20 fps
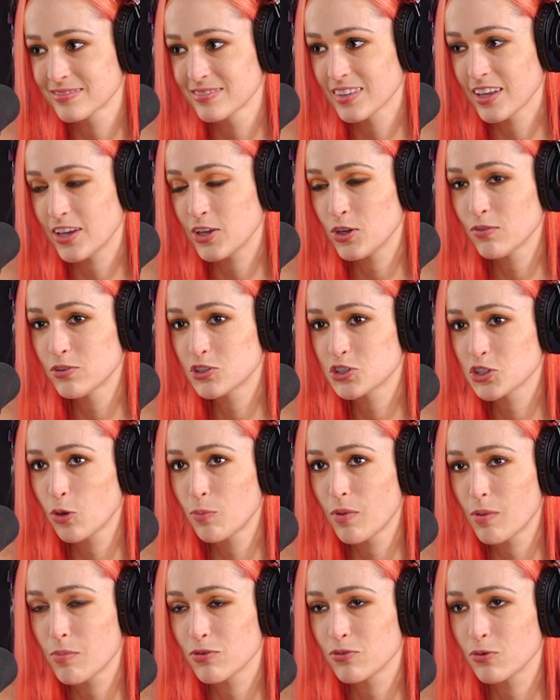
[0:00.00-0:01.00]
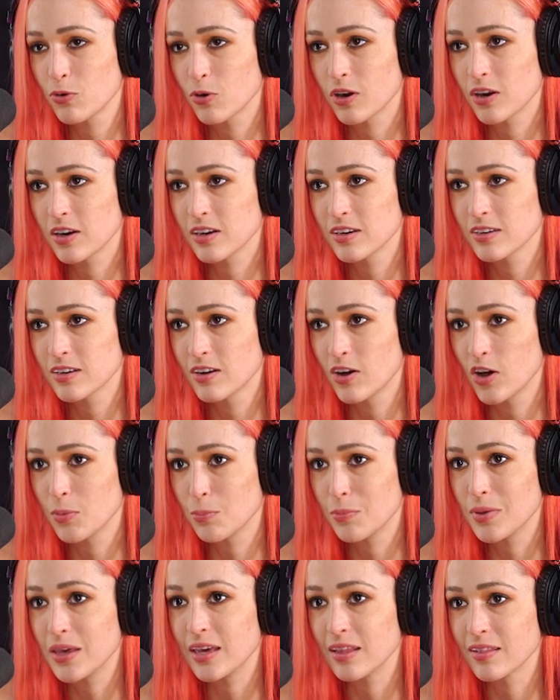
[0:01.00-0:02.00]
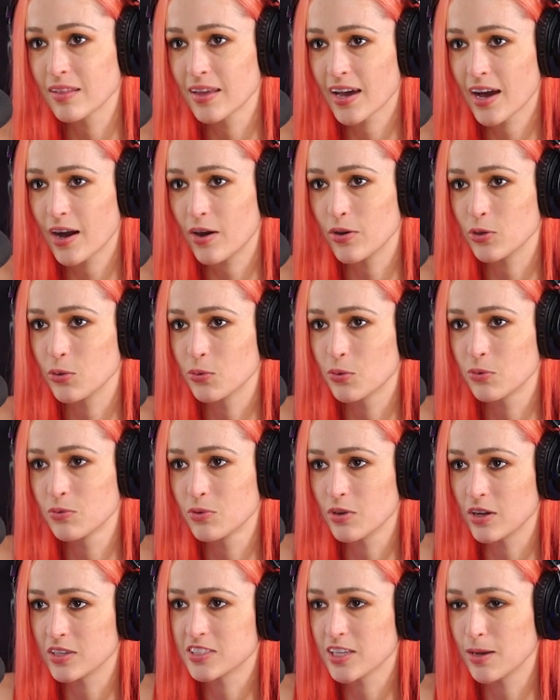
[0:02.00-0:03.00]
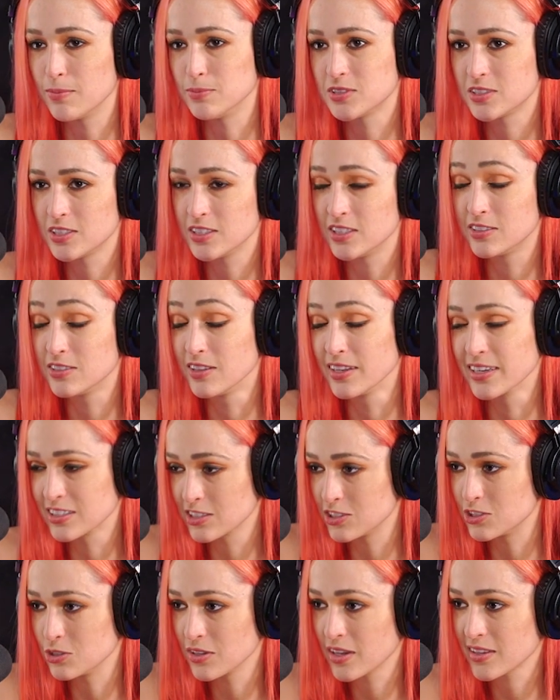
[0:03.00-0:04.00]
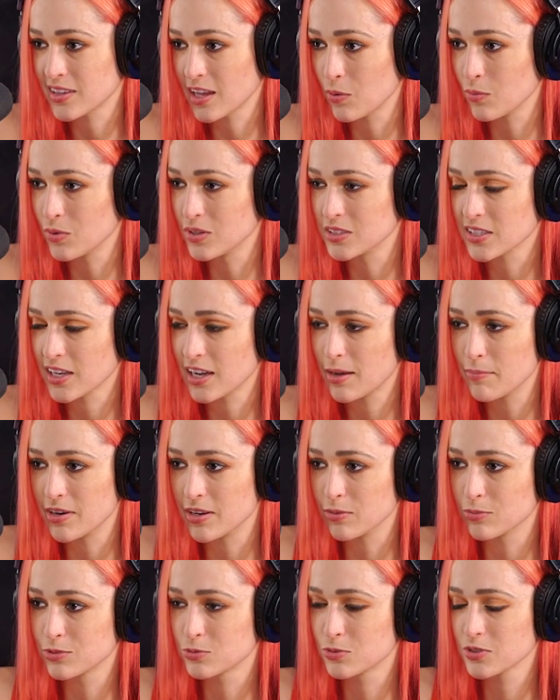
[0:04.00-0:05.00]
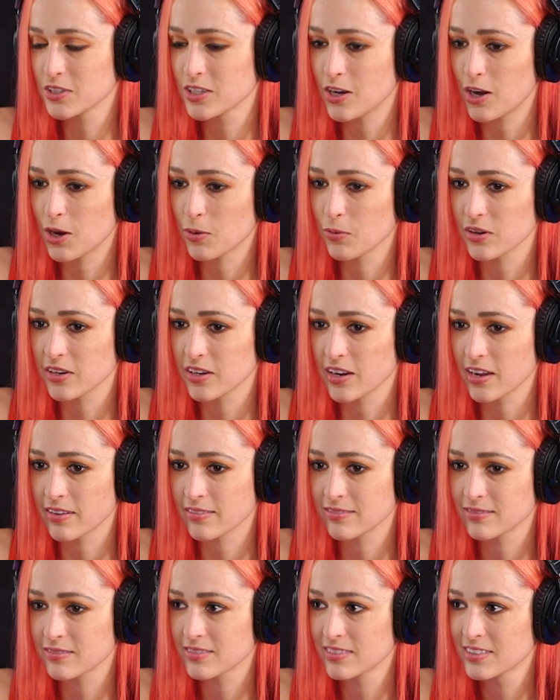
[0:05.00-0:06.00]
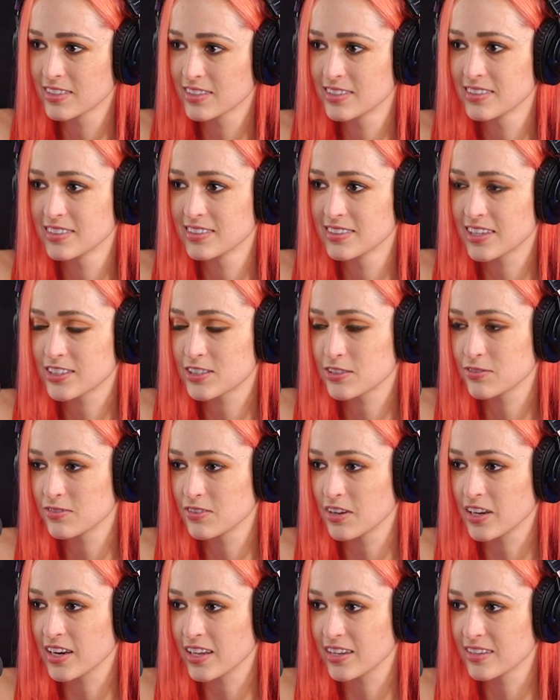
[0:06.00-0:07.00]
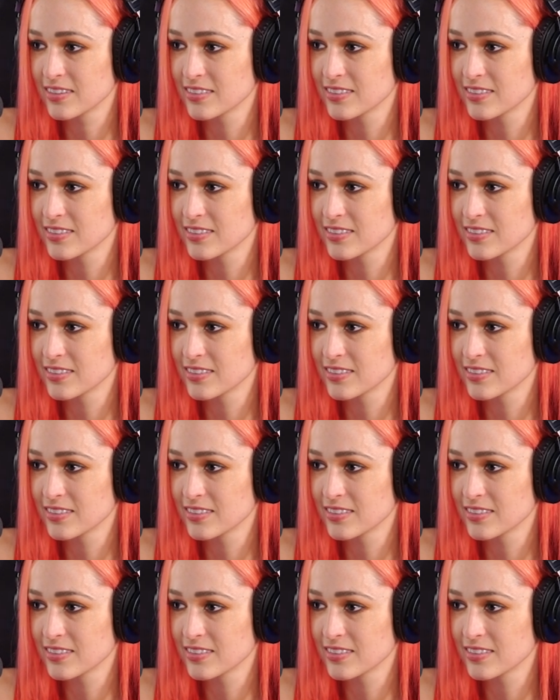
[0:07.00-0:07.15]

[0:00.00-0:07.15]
you've shown me before on me like how you attempt to do that one time, and it was really awkward, and that's funny.